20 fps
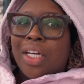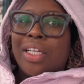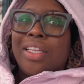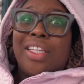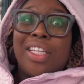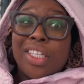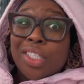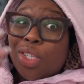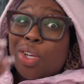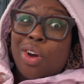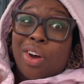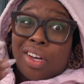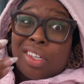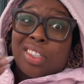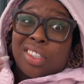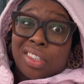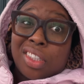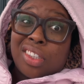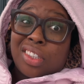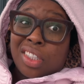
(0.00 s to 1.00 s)
This
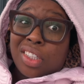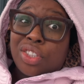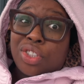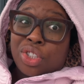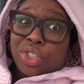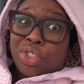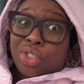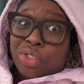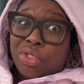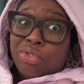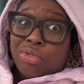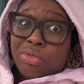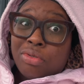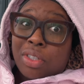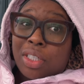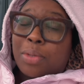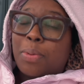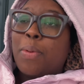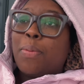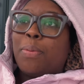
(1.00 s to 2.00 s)
causes attention too
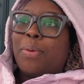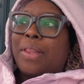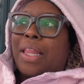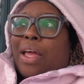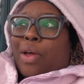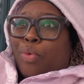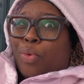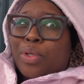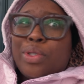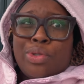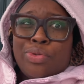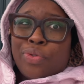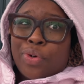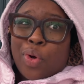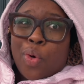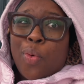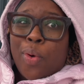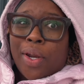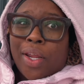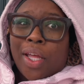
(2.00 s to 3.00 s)
because people be like, what you
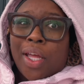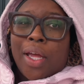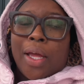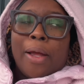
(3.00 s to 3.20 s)
recording?